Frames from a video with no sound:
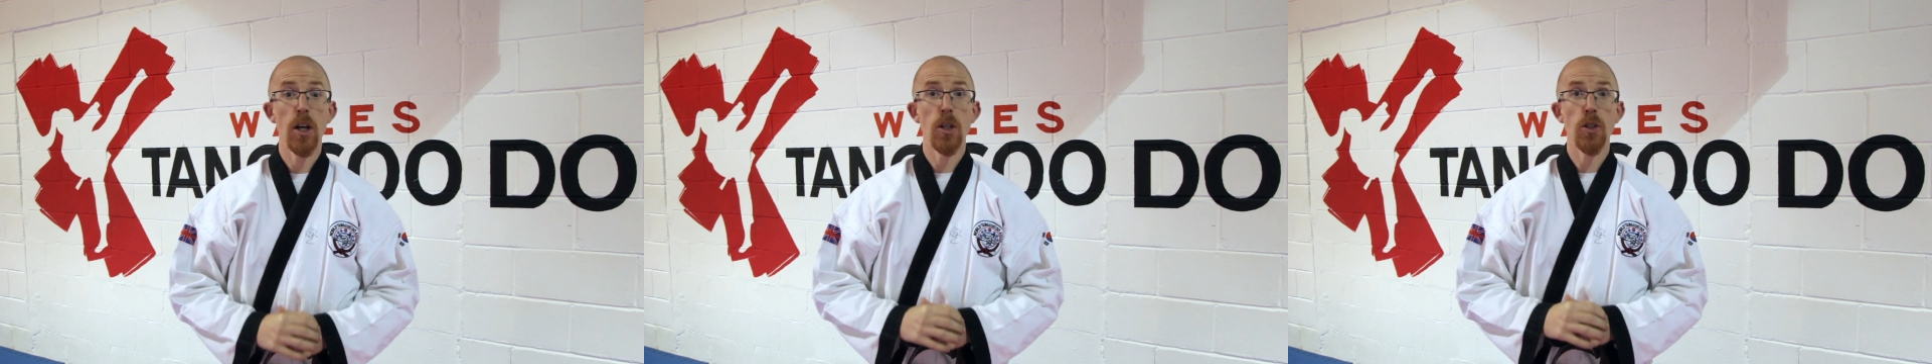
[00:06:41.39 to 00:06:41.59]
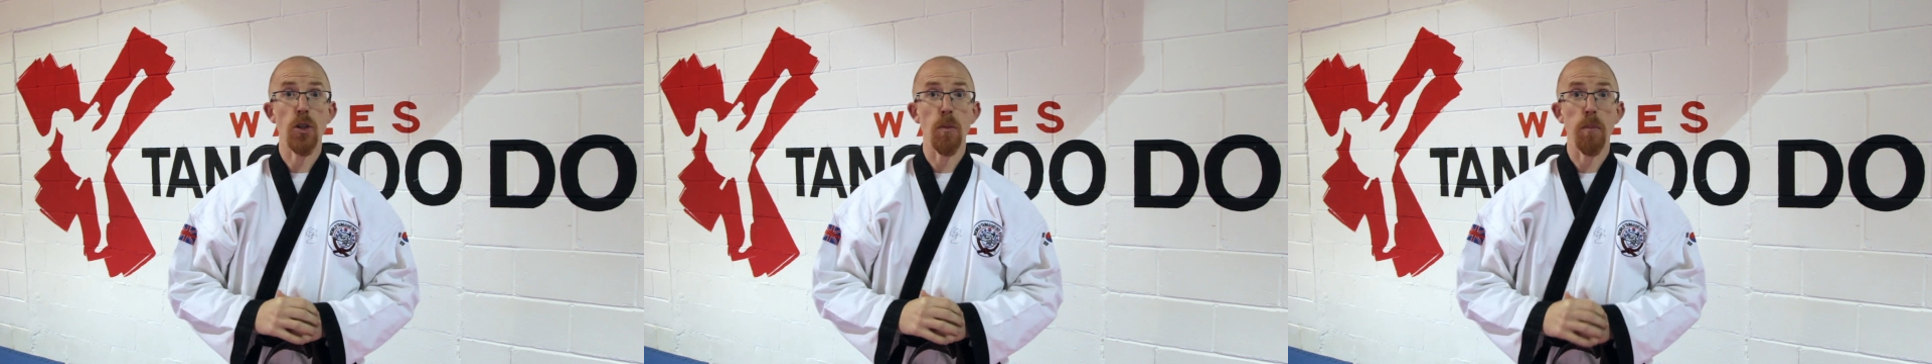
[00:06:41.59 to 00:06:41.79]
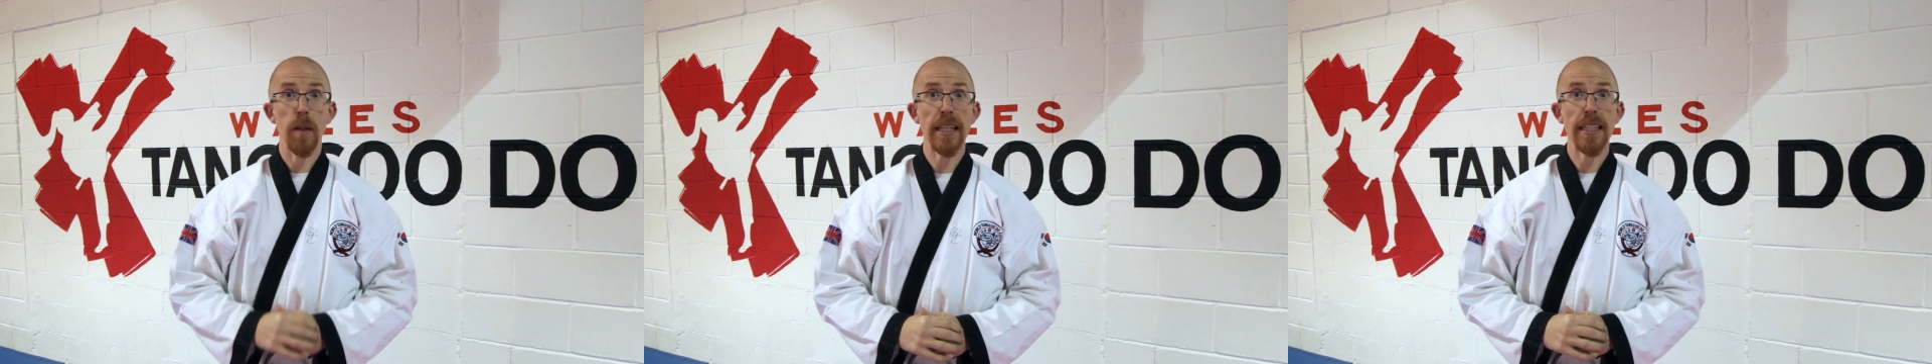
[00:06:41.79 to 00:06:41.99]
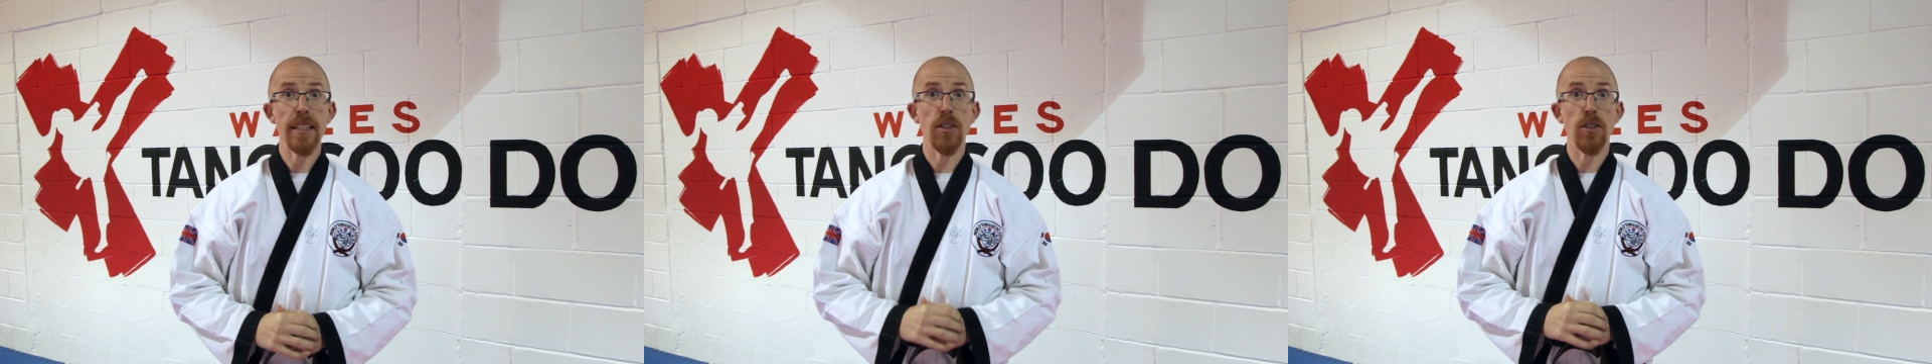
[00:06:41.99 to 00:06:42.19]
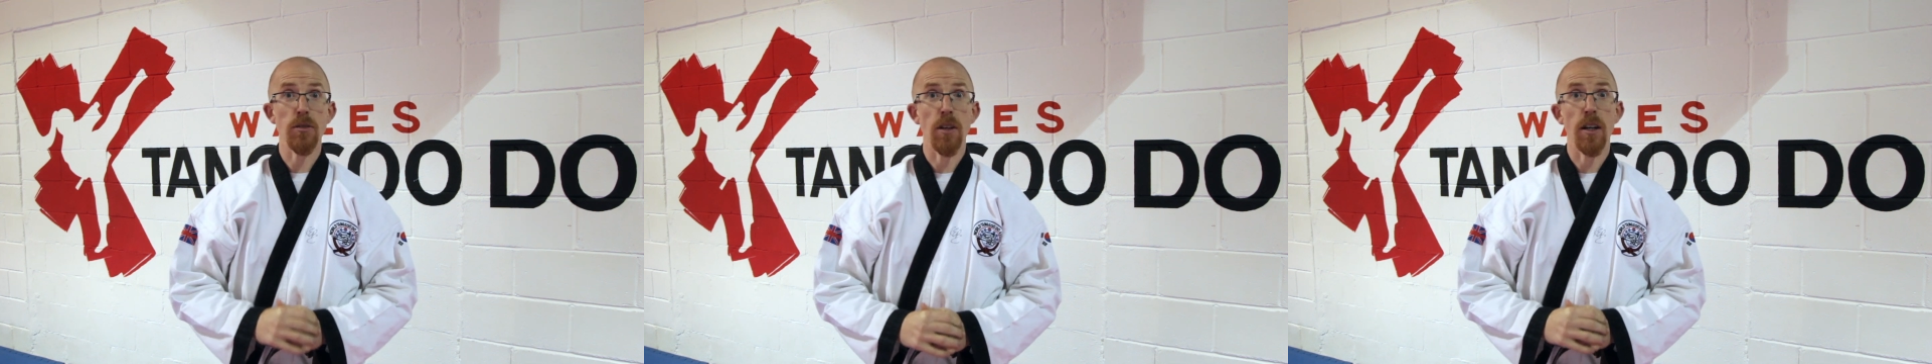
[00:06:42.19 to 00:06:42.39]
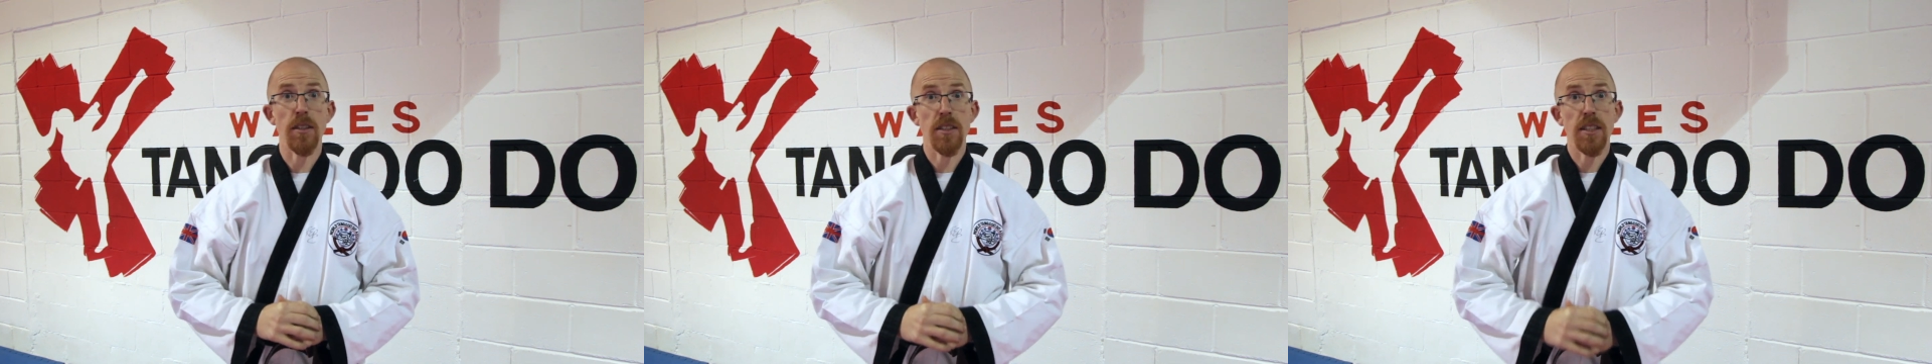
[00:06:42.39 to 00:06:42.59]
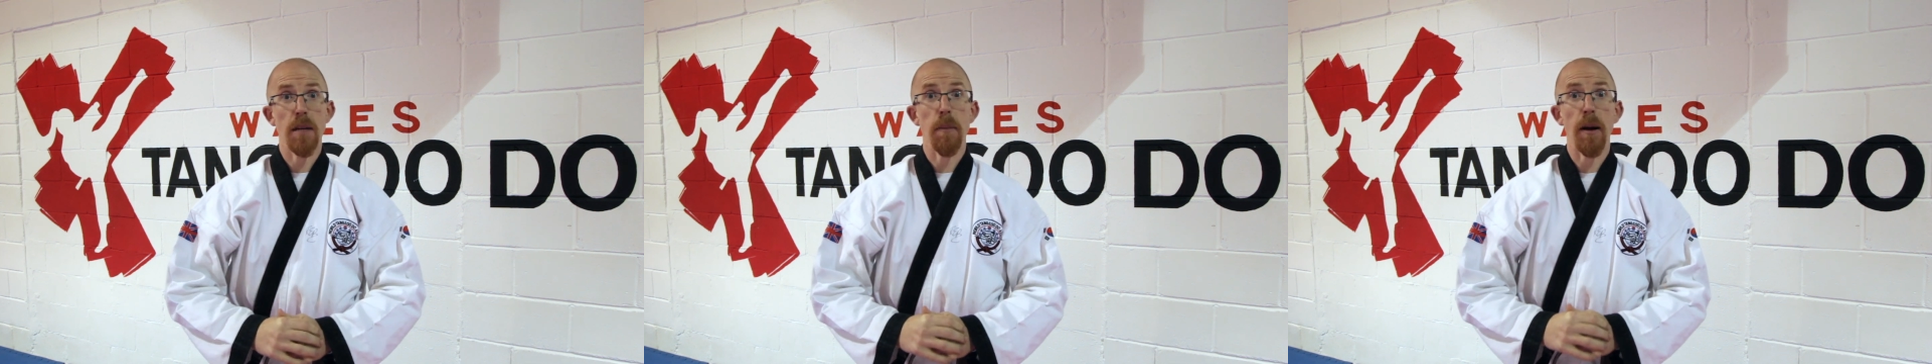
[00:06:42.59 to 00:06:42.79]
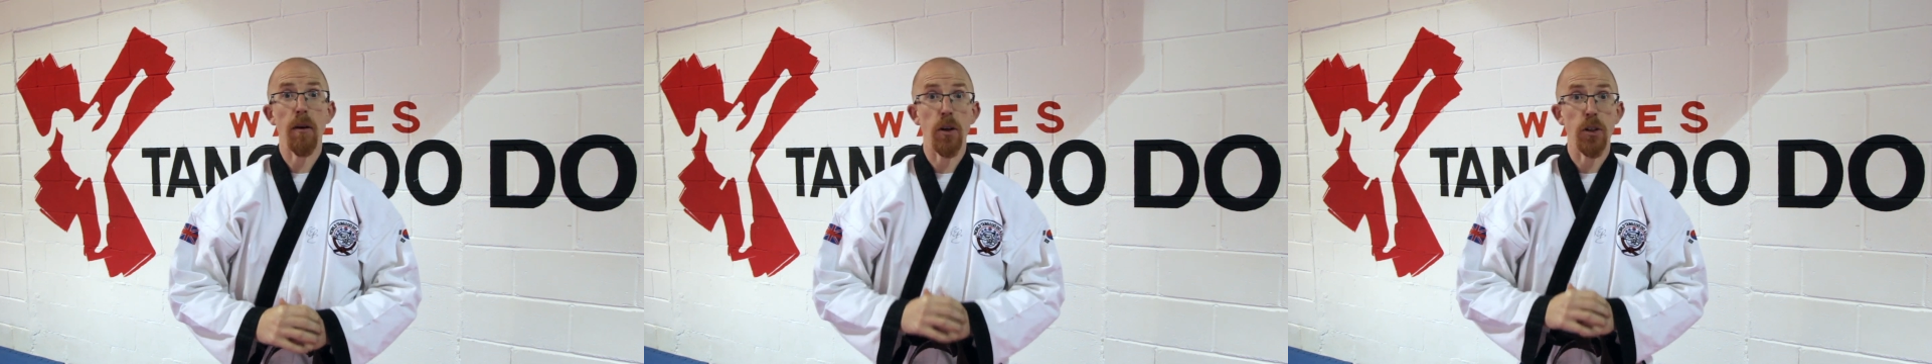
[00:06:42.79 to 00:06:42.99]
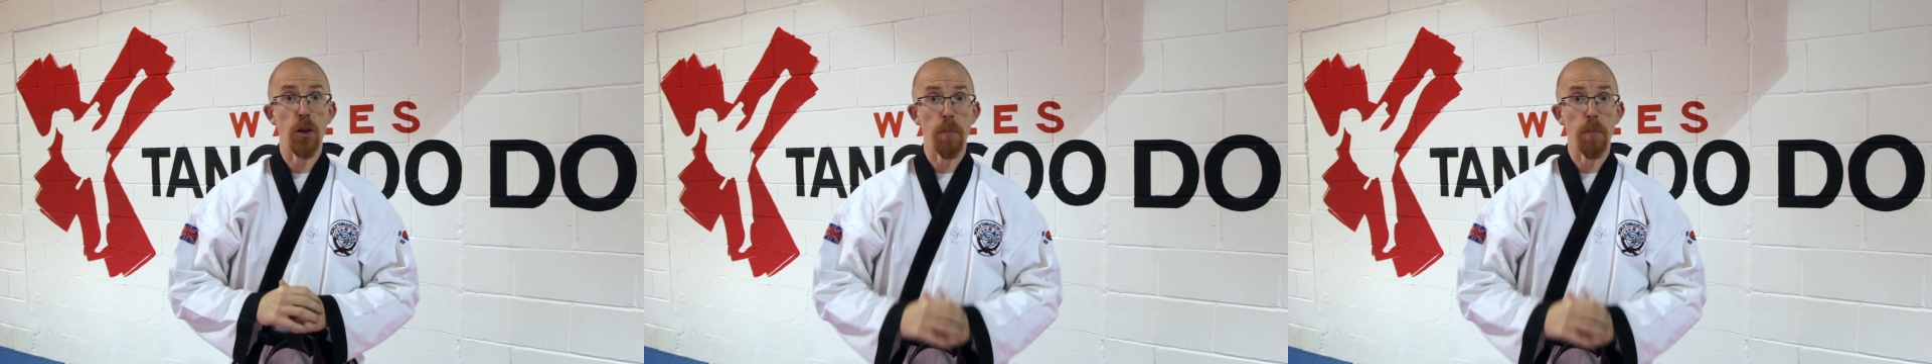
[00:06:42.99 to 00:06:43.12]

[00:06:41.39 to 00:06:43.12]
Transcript: So please do not skip out on